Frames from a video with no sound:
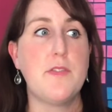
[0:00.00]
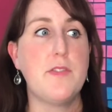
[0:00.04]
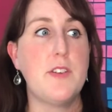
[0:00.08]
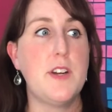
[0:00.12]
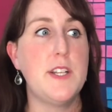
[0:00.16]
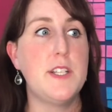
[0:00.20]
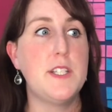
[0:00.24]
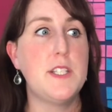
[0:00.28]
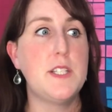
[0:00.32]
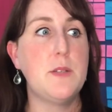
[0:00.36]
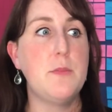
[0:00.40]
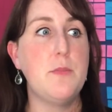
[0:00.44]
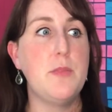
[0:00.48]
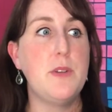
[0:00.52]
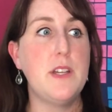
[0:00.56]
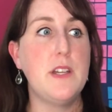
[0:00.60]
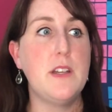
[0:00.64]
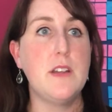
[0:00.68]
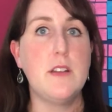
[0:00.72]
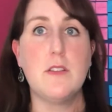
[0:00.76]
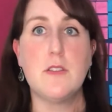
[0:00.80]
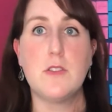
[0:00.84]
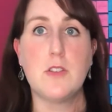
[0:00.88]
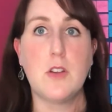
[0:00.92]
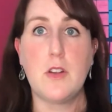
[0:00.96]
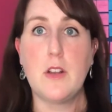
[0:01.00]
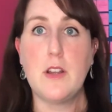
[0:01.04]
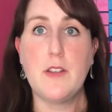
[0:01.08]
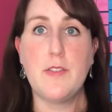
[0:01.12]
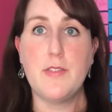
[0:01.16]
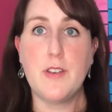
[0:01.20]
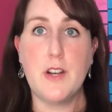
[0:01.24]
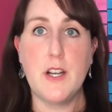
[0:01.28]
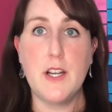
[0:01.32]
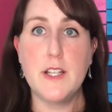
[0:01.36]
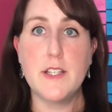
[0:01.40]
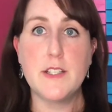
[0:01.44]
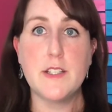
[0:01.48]
find to be totally
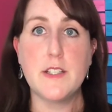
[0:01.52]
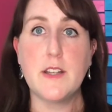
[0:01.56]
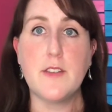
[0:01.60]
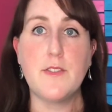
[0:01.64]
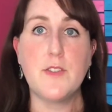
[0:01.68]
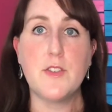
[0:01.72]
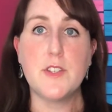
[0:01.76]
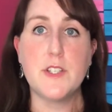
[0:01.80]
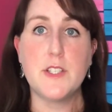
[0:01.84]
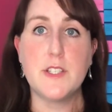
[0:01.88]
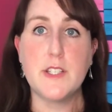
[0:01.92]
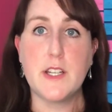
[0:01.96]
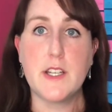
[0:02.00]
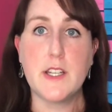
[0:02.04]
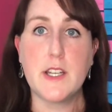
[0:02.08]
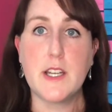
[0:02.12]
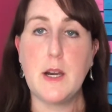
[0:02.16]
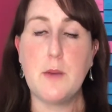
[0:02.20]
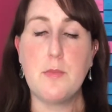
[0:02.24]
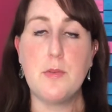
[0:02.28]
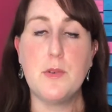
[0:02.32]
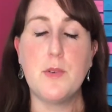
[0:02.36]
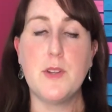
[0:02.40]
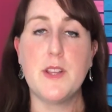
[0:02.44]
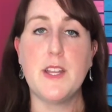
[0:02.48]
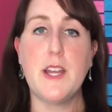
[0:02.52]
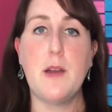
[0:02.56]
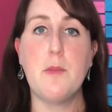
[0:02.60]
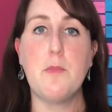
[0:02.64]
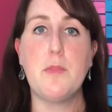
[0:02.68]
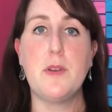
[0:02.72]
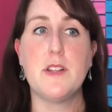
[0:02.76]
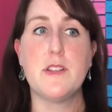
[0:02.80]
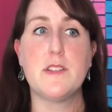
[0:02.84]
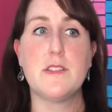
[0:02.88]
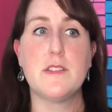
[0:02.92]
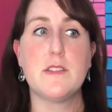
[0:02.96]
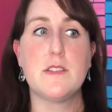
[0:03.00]
fine, and I've already done a couple with that,
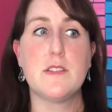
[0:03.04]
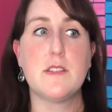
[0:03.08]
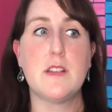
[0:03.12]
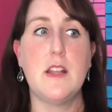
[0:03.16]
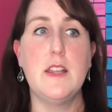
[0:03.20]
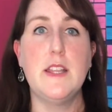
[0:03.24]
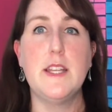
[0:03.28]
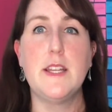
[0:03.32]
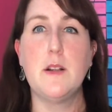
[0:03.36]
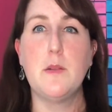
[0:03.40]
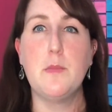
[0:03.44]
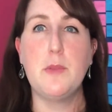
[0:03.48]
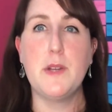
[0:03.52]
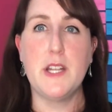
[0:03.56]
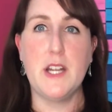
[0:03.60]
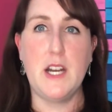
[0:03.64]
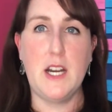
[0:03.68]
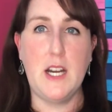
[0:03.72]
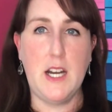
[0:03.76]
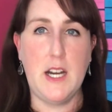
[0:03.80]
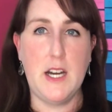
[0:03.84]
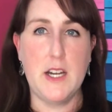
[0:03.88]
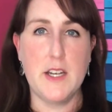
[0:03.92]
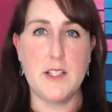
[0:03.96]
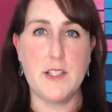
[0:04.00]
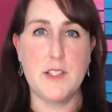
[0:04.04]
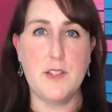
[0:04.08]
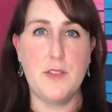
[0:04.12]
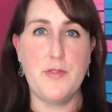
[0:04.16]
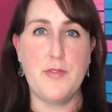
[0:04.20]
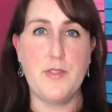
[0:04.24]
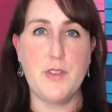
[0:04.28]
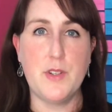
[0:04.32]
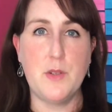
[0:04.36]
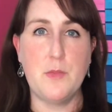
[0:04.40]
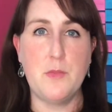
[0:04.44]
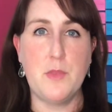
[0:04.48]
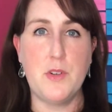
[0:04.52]
but it's a little bit harder to
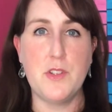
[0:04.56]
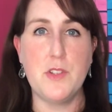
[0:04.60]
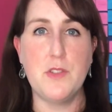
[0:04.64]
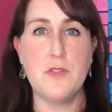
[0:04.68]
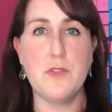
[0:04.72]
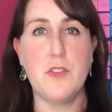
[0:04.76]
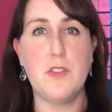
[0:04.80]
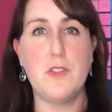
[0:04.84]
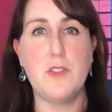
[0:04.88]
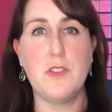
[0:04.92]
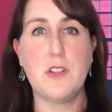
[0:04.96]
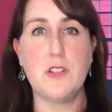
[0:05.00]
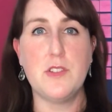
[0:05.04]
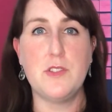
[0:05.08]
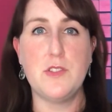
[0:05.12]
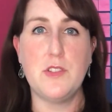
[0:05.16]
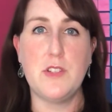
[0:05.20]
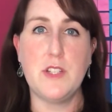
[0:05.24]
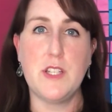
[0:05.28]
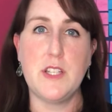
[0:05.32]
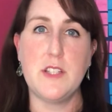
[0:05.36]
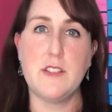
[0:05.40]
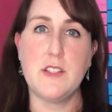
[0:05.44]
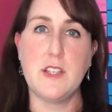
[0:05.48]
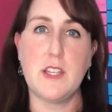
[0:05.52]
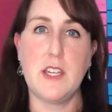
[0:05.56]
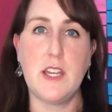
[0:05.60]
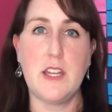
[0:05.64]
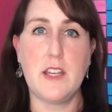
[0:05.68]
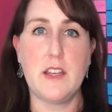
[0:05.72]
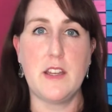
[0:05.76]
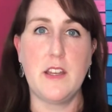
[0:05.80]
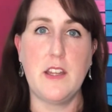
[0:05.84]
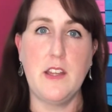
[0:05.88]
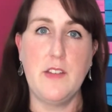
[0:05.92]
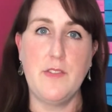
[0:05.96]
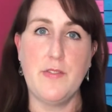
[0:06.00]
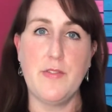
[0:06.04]
film on your own because you need to get
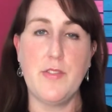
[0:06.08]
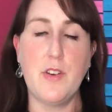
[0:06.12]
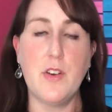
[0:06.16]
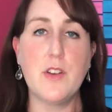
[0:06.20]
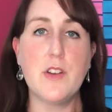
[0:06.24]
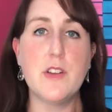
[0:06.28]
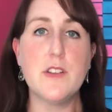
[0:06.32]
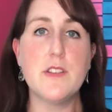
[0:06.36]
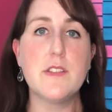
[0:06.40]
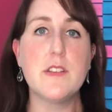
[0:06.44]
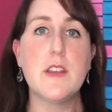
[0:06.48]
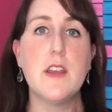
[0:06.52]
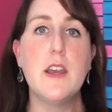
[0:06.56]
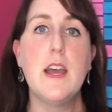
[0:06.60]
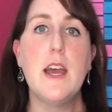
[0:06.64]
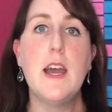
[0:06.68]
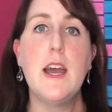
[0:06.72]
it in focus.